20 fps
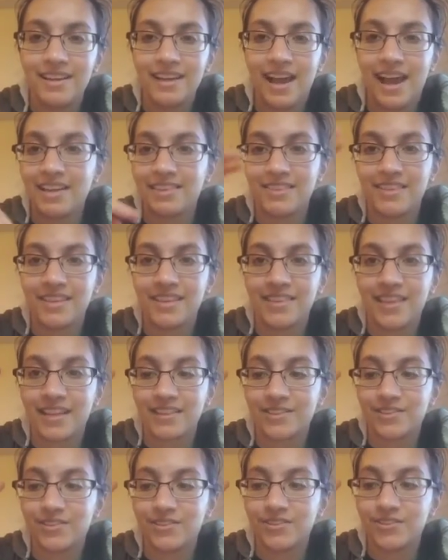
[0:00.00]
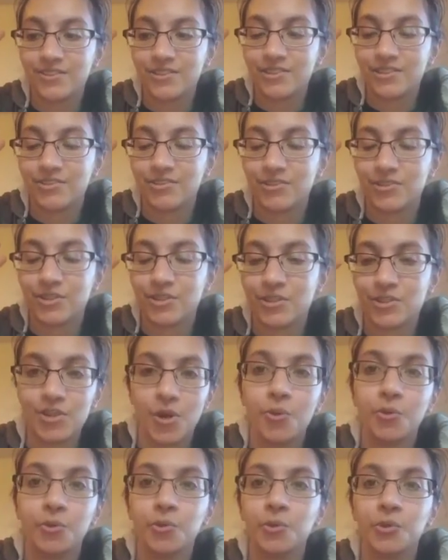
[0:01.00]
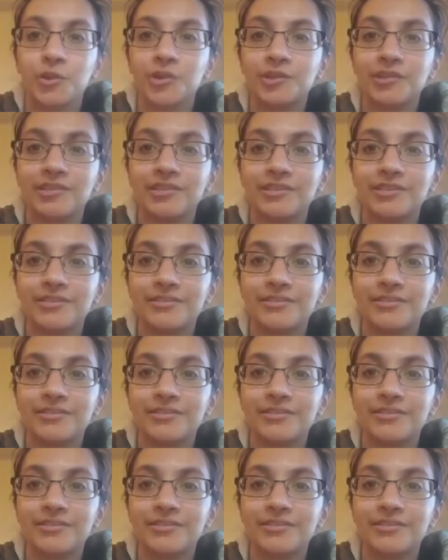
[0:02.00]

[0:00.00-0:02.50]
I think that's just so cool.